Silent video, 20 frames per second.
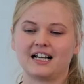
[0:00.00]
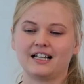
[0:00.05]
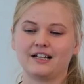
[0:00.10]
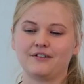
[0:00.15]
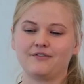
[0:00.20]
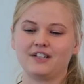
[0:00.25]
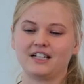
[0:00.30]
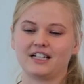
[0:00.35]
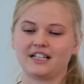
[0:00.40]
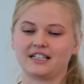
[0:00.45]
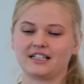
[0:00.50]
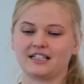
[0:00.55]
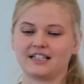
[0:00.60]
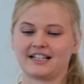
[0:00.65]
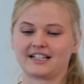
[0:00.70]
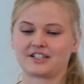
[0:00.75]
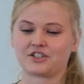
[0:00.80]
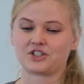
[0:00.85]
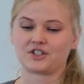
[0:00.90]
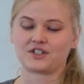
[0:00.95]
living in
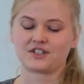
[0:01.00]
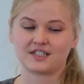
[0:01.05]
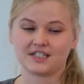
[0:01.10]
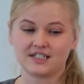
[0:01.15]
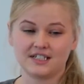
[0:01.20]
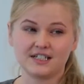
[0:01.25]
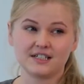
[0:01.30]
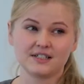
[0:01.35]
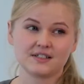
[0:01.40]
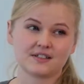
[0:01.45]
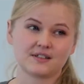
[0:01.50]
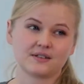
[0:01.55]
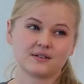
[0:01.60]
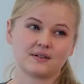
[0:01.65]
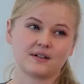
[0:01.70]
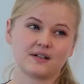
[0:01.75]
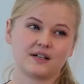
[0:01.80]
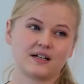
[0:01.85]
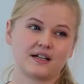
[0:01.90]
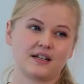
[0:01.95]
large cities,
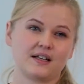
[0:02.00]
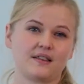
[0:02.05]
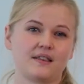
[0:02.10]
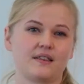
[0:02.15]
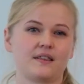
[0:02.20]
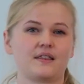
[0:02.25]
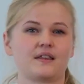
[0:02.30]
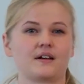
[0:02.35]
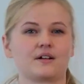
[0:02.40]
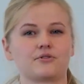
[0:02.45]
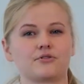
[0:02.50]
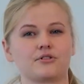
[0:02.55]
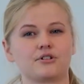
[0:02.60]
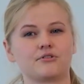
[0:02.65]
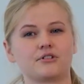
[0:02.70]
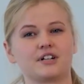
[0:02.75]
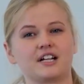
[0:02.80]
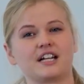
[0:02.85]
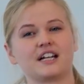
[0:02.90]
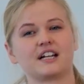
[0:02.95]
and the
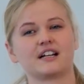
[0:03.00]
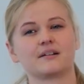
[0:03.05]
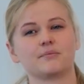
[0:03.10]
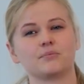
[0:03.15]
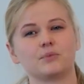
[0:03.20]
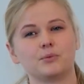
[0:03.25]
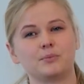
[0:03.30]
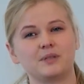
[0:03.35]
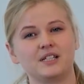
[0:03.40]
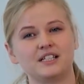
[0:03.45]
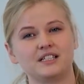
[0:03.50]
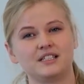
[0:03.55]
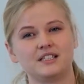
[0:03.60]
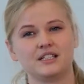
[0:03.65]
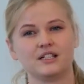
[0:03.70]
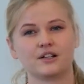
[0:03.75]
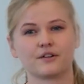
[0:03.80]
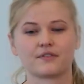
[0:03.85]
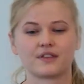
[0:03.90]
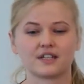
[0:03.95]
growing
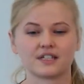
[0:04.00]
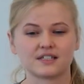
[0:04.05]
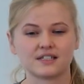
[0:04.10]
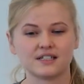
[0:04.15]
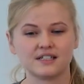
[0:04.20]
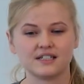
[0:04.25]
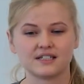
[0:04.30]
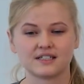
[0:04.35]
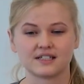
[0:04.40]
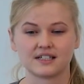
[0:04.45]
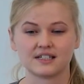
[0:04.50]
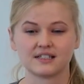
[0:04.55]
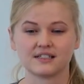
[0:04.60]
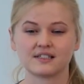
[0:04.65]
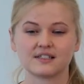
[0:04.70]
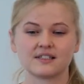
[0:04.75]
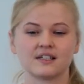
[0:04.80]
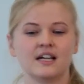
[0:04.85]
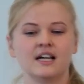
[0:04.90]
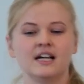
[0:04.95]
mobility of the
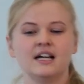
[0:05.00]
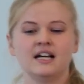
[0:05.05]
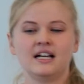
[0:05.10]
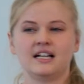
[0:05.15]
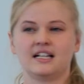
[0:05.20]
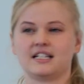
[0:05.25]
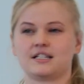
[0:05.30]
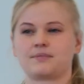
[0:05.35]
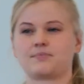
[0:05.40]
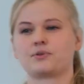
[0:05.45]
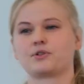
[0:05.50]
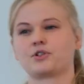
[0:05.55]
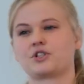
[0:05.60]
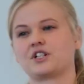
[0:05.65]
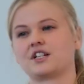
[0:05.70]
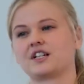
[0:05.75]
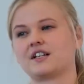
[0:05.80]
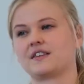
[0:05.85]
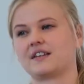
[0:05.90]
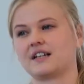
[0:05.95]
citizens is
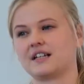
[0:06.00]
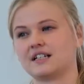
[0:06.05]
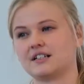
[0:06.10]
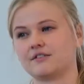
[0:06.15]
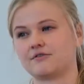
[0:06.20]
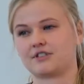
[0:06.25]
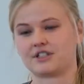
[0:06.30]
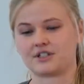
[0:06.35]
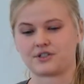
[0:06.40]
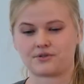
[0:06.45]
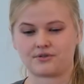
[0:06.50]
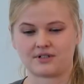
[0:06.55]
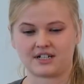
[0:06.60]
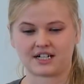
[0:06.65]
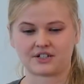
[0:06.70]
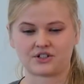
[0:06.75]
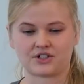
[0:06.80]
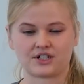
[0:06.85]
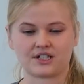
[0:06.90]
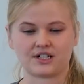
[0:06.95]
pushing the
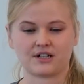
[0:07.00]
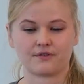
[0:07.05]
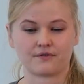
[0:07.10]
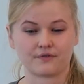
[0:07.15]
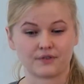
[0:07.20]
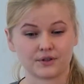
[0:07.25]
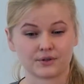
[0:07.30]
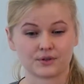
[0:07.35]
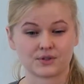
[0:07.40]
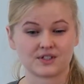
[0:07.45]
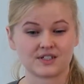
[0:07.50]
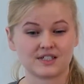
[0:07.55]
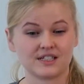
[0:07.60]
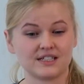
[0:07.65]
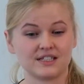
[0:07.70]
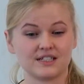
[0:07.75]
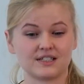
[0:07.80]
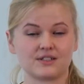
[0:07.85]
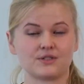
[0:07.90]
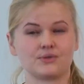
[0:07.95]
infrastructure of those
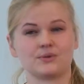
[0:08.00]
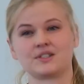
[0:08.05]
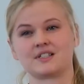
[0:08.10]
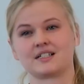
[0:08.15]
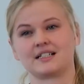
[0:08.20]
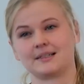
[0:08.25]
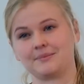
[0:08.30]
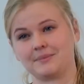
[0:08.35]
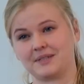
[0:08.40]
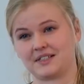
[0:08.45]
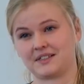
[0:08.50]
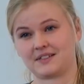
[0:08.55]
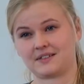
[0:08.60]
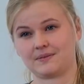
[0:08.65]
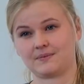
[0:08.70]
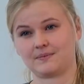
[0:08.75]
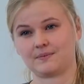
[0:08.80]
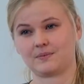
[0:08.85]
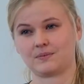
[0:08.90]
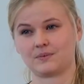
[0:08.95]
cities to its
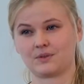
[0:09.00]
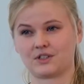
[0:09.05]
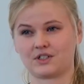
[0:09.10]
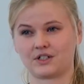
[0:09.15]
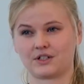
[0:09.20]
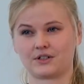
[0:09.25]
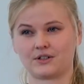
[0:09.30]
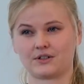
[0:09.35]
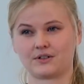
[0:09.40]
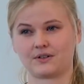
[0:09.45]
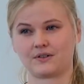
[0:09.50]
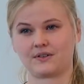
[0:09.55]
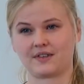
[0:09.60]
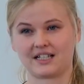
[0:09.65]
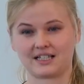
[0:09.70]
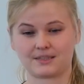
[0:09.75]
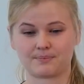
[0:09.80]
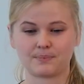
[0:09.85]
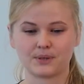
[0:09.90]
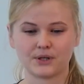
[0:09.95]
limits. So
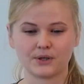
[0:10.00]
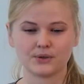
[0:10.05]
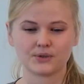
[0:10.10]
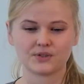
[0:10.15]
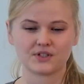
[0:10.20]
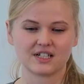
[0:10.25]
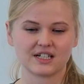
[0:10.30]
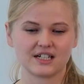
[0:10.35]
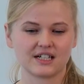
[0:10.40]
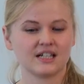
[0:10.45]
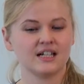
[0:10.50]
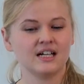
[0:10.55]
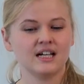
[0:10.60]
that's posing